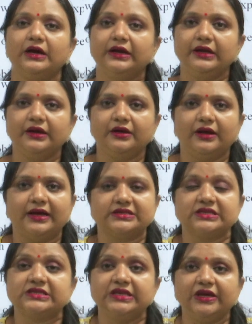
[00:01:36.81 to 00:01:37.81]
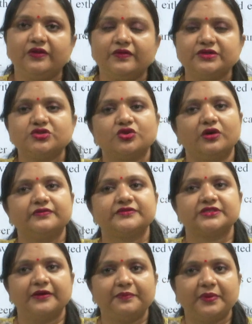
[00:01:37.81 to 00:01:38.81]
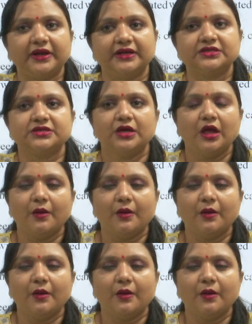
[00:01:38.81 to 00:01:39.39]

career as a sequence of separate